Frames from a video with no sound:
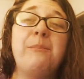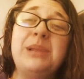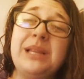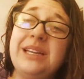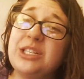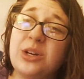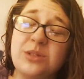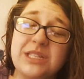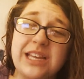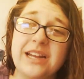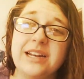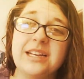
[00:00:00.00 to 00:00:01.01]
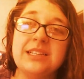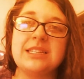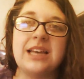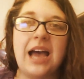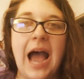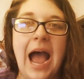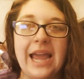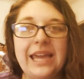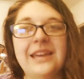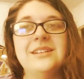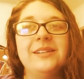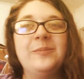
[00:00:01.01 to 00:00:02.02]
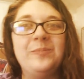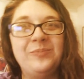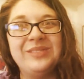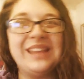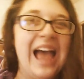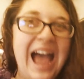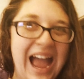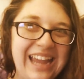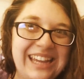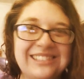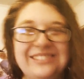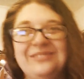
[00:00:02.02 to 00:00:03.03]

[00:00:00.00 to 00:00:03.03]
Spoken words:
Please don't send us, hi, hi,